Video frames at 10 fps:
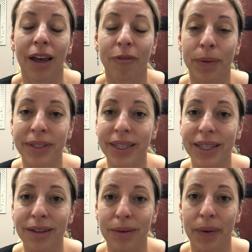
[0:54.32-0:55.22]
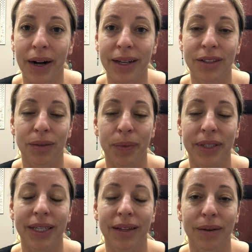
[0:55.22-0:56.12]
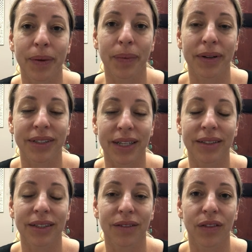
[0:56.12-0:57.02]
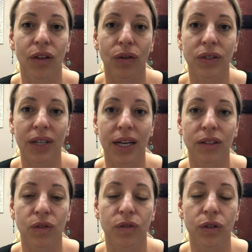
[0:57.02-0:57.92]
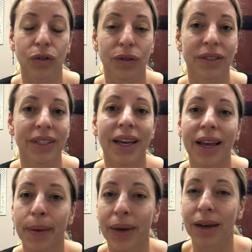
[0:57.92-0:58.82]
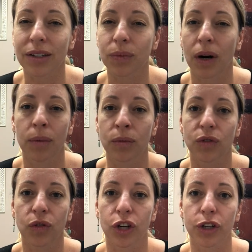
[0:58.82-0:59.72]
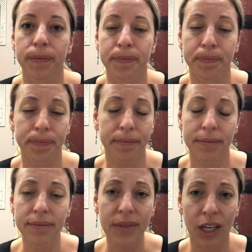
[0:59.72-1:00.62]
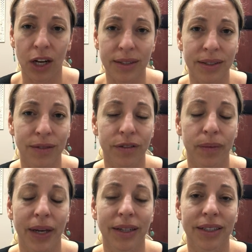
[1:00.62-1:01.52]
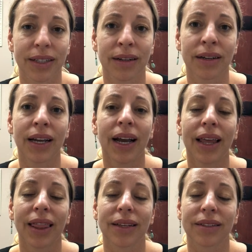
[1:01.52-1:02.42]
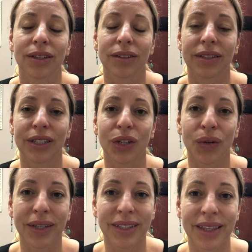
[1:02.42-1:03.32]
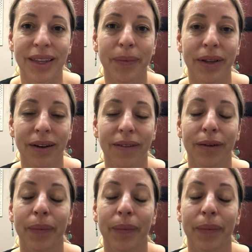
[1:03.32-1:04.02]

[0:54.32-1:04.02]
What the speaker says: If particular bodies or particular people are sensitive to those kinds of foods, it may cause problems for you. It causes inflammation that starts decreasing the ability of